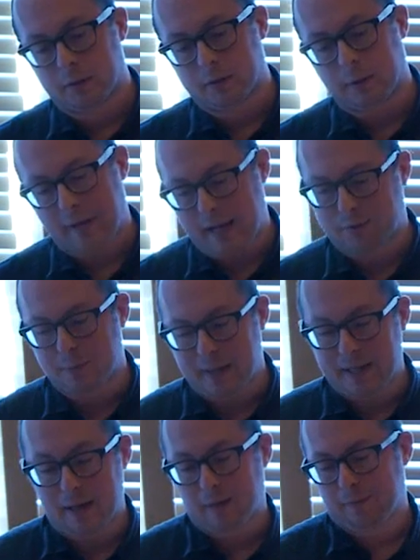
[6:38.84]
So we have to
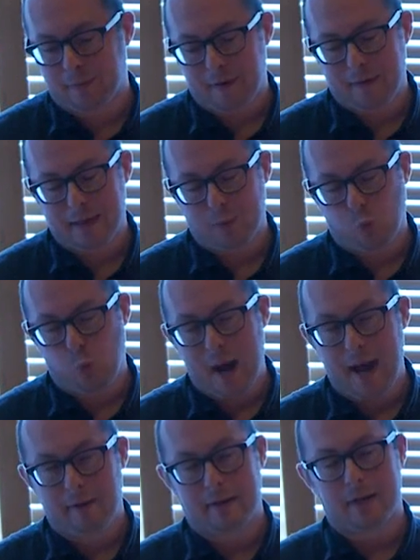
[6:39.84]
be very
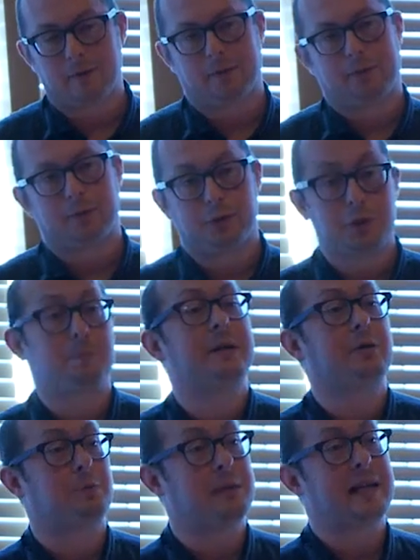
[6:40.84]
wary of, just
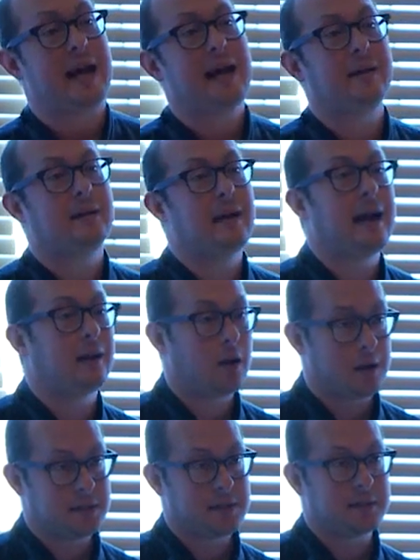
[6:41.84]
because we can
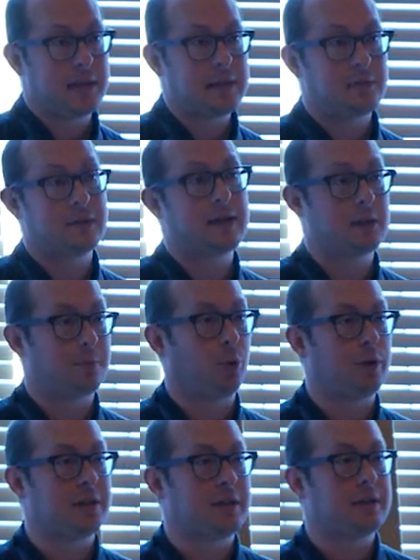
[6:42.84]
analyze this data and
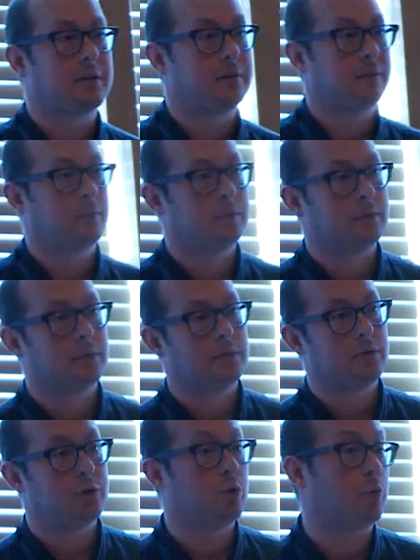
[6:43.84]
exploit it,
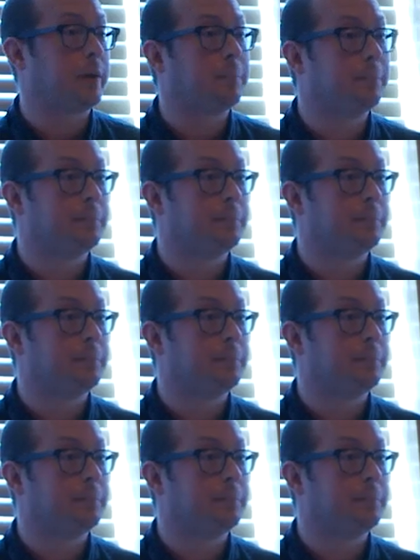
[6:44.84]
should we?